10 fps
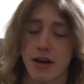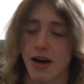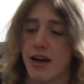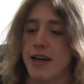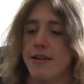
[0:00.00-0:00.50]

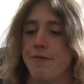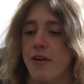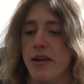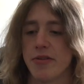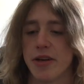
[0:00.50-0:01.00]
I
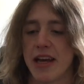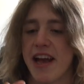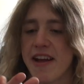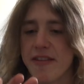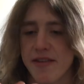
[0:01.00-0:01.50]
finally
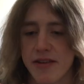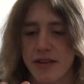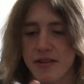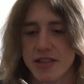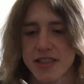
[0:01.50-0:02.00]
hit
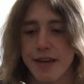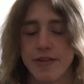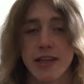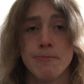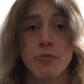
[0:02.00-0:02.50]

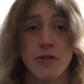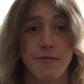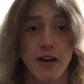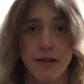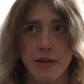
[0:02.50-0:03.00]

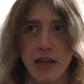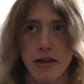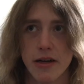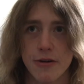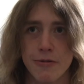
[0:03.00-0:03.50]
17.5
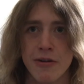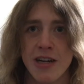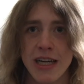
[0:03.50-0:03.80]
kilo